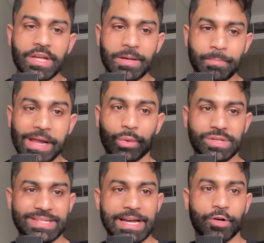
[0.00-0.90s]
Meta
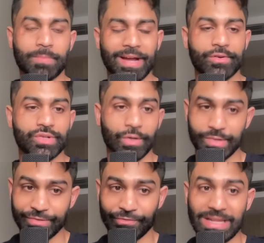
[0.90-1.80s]
was down. Microsoft
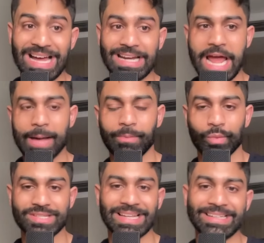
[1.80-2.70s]
was flat. Apple
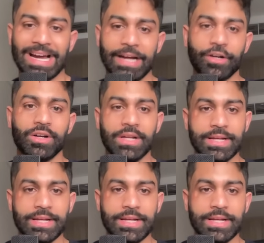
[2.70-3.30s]
was slightly higher.